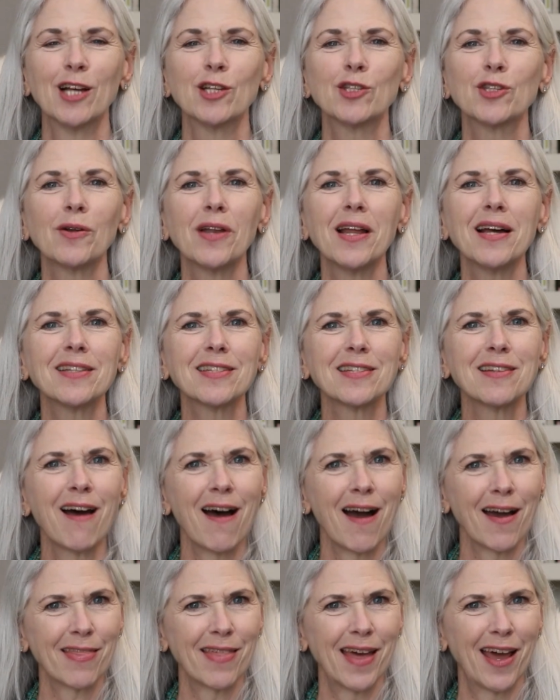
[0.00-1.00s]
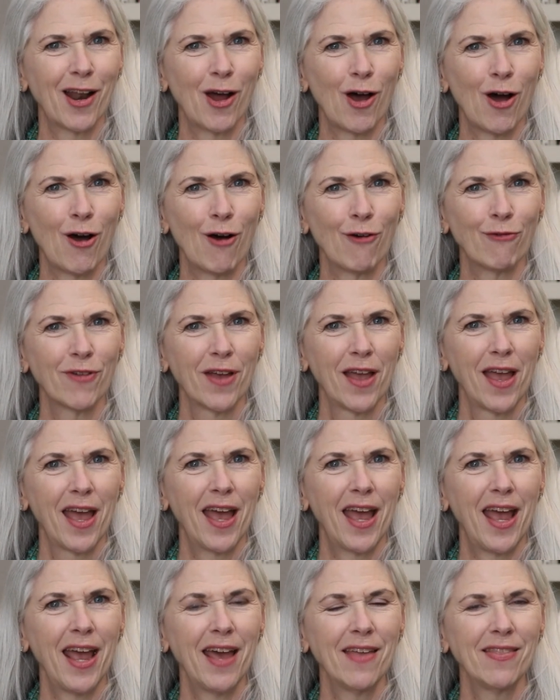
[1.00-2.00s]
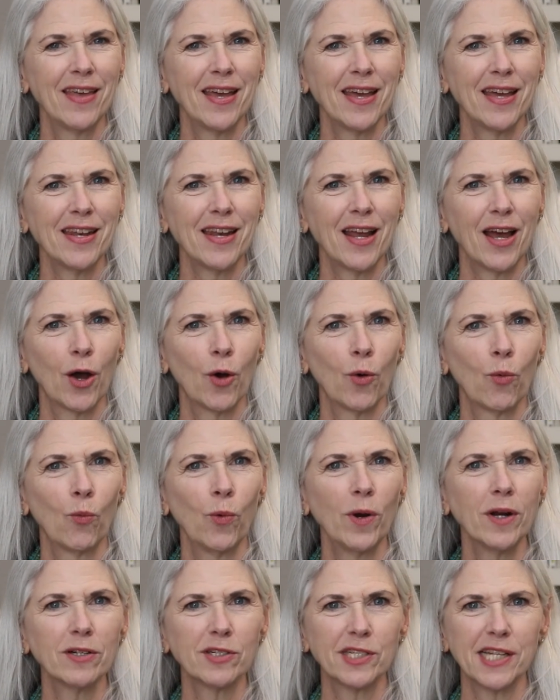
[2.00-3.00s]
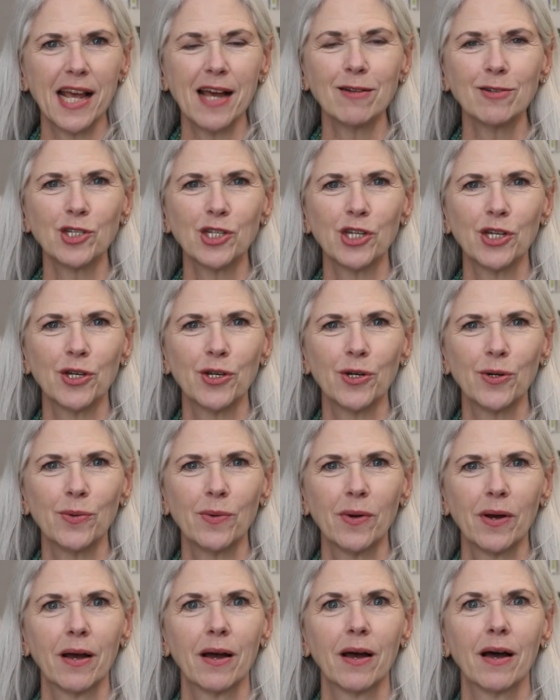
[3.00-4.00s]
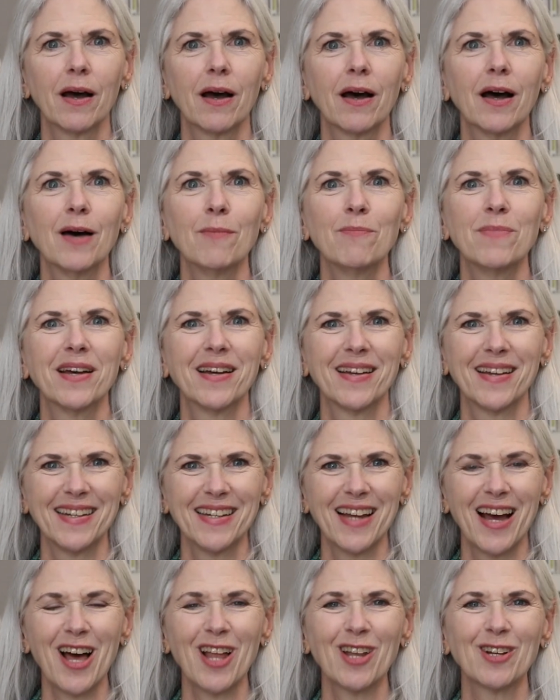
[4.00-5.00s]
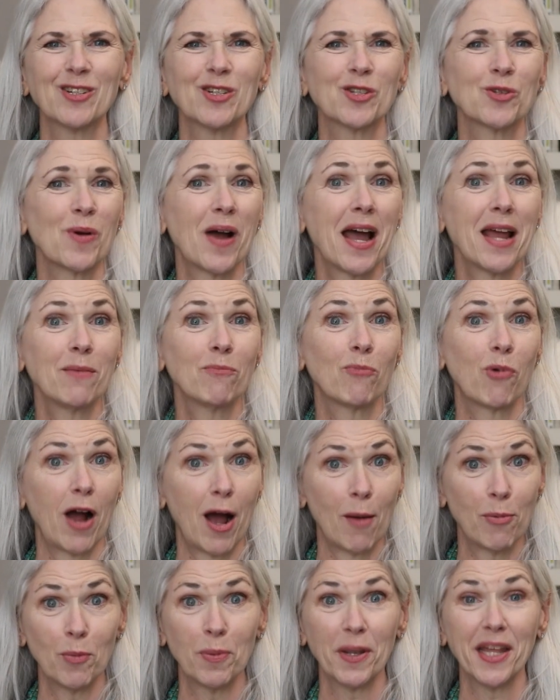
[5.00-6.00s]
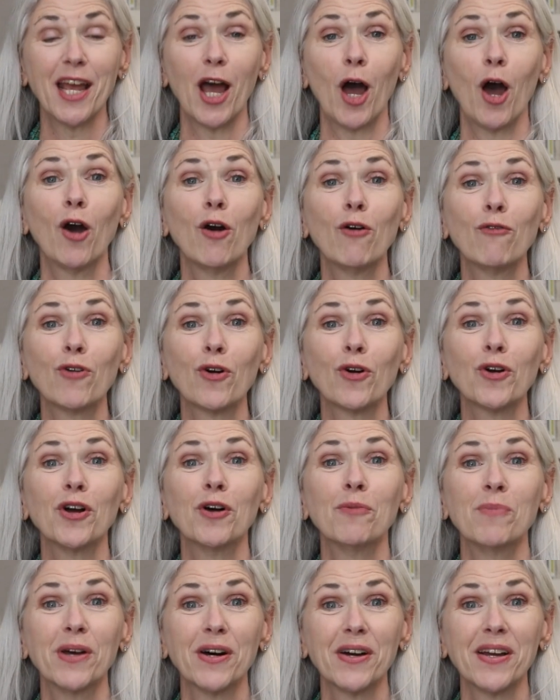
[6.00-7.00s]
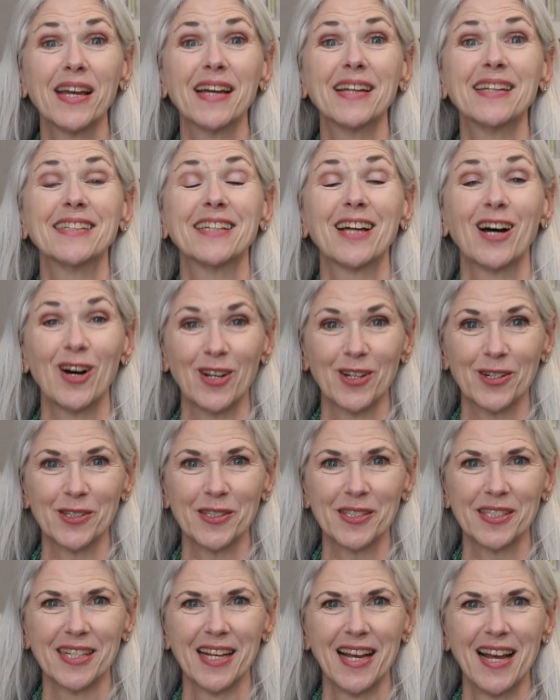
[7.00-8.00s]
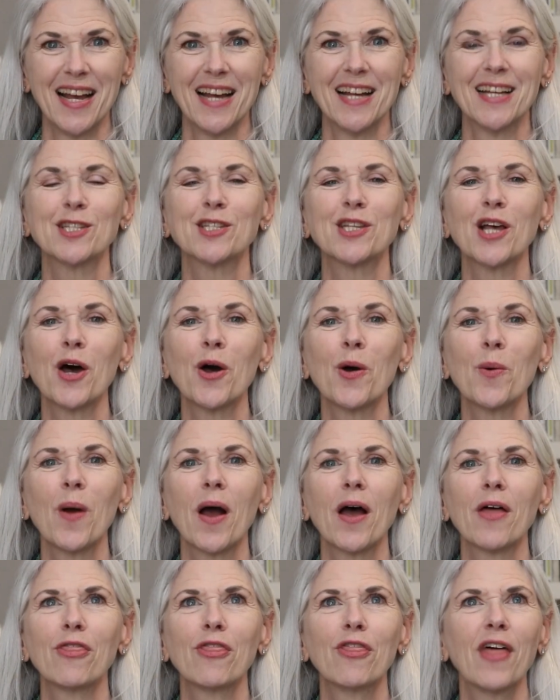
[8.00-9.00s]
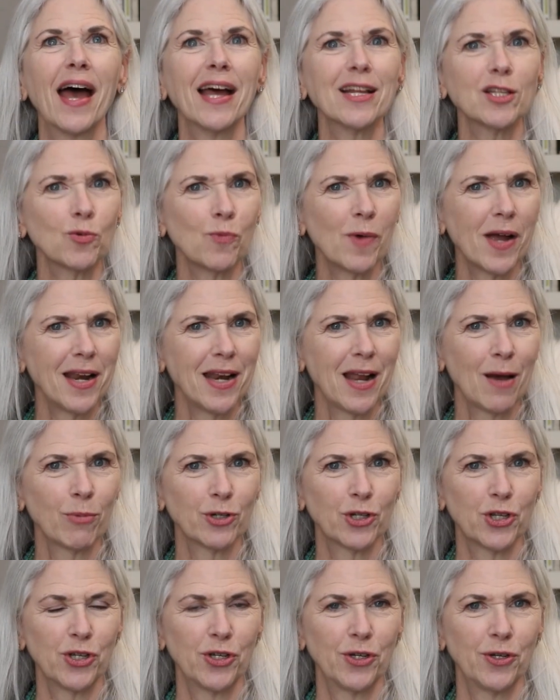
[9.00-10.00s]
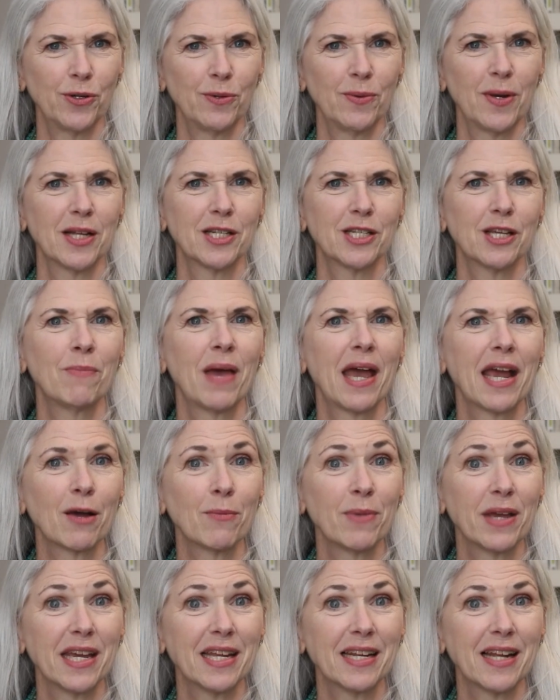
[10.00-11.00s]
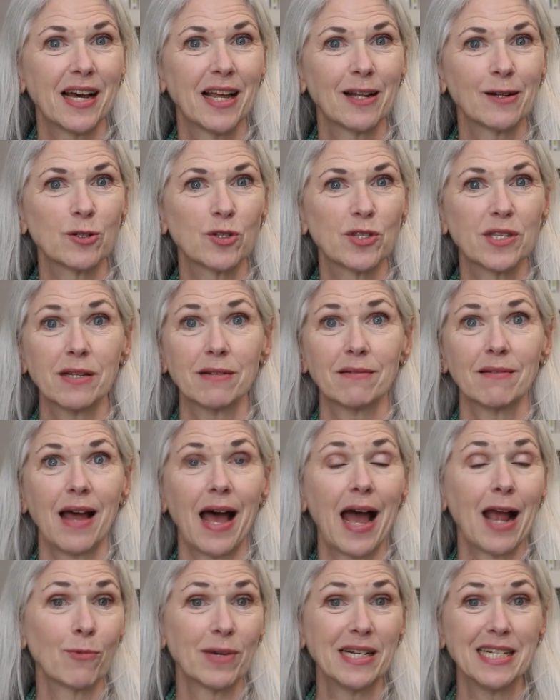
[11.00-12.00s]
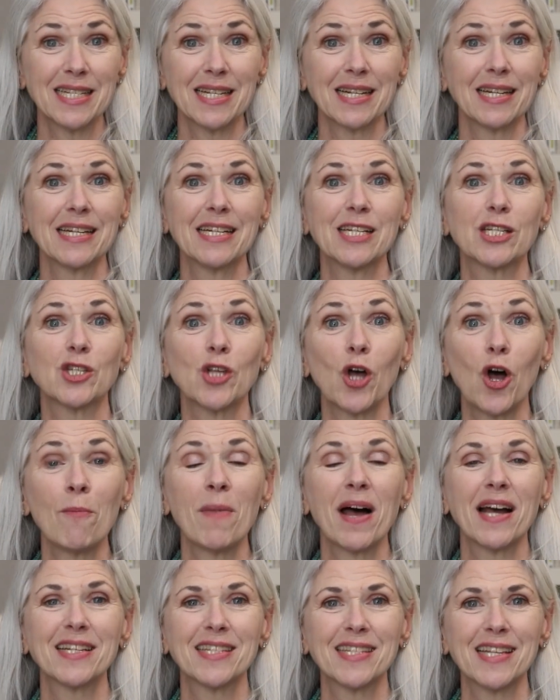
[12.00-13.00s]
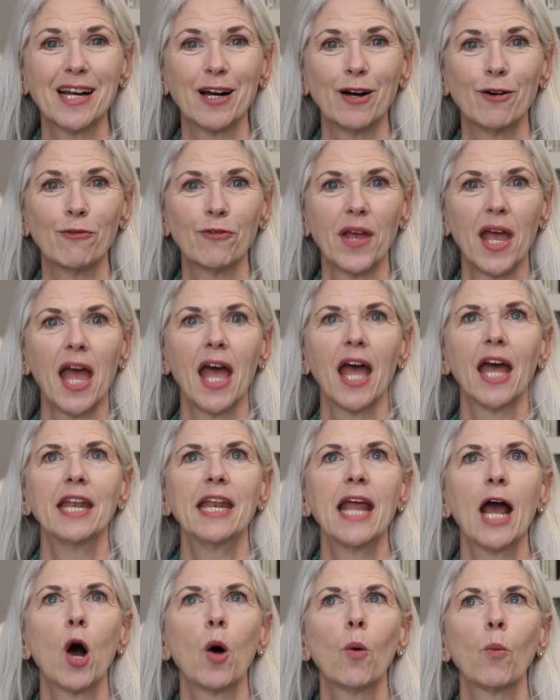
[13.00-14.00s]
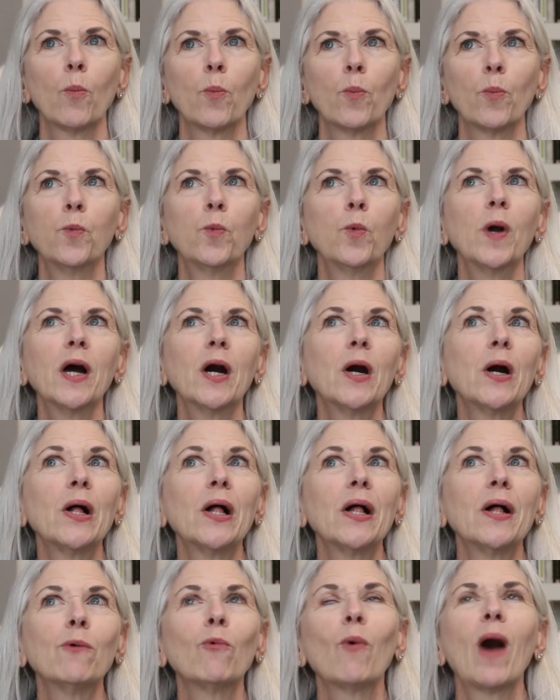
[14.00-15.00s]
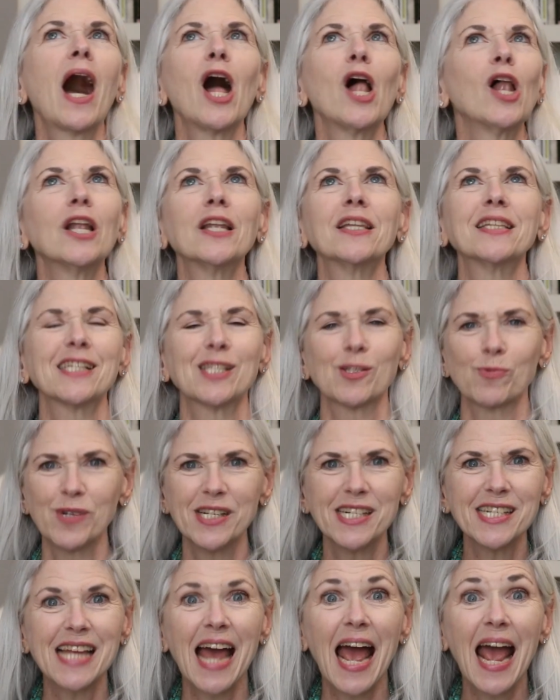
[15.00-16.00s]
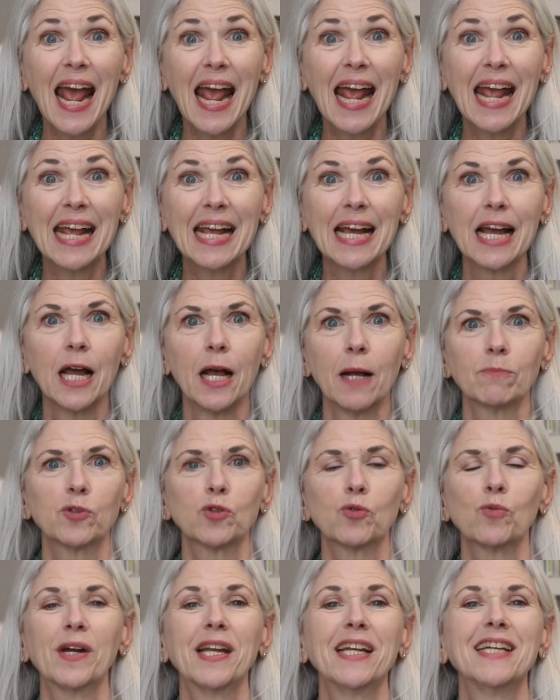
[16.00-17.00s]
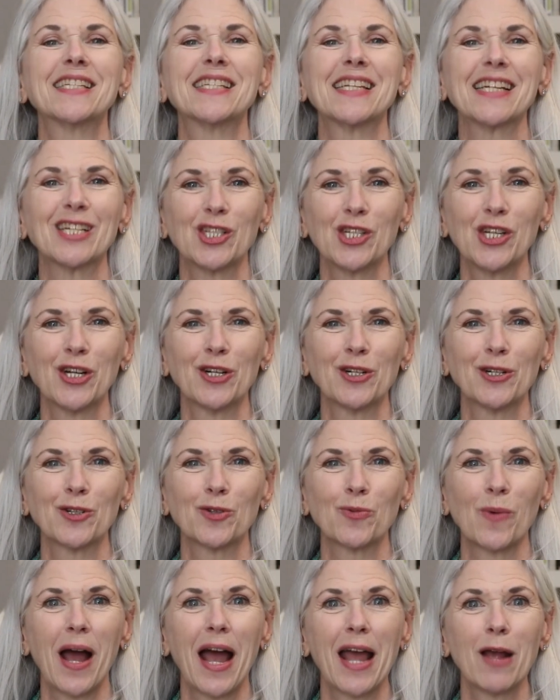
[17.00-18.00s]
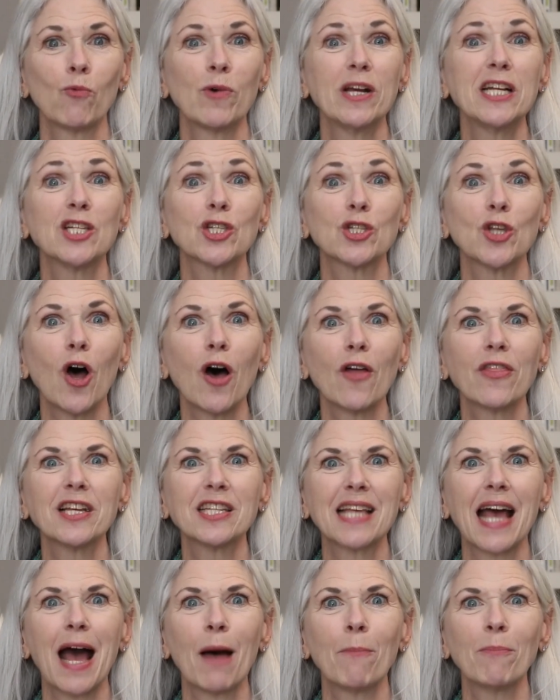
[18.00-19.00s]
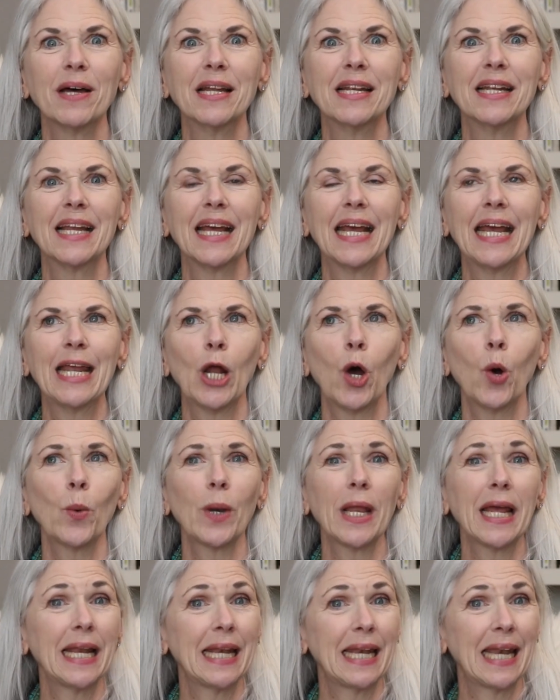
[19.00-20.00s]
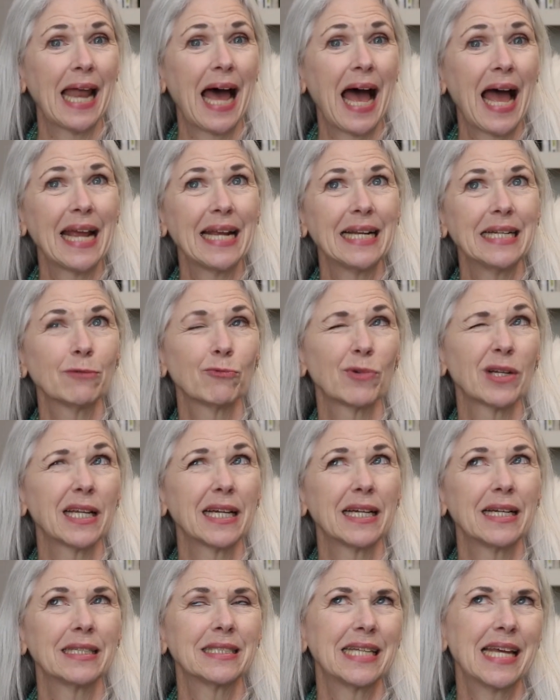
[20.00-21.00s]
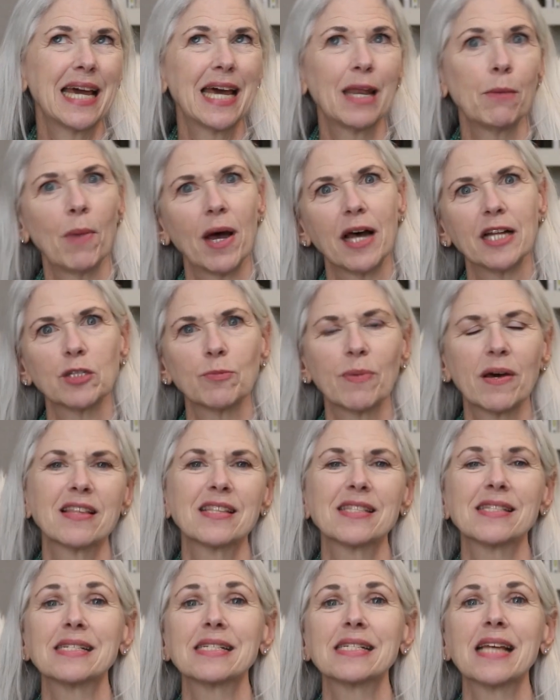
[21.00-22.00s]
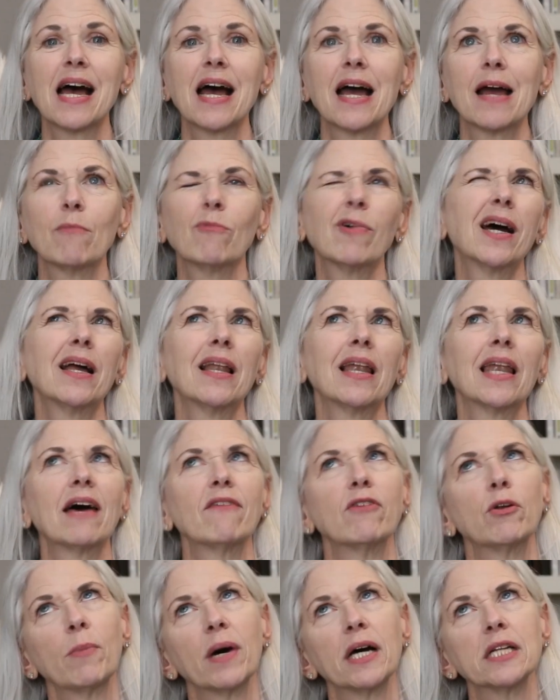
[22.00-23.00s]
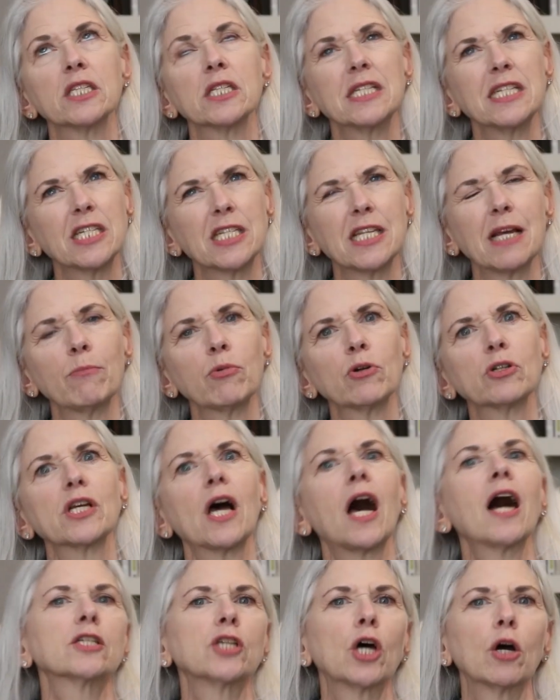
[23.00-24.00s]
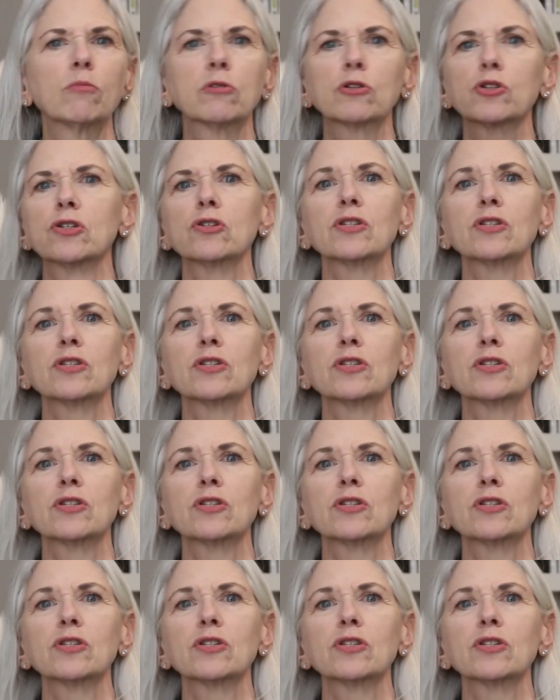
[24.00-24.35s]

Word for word: So let's knock that off. And then we're down to a million dollars, right? Probably over a million dollars. So that's way number two to make a million dollars that I recently saw myself. Now, well, while this wouldn't take 26 years, right? We saw this happen in only nine, really 10 months by the time, well, 11 months, December to October.